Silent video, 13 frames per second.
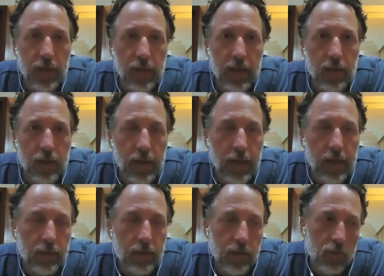
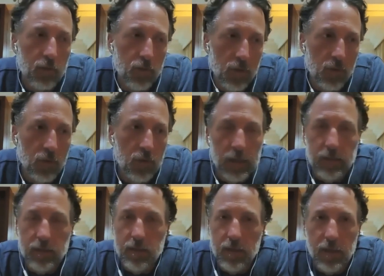and the crew
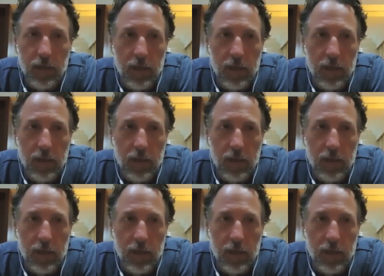has,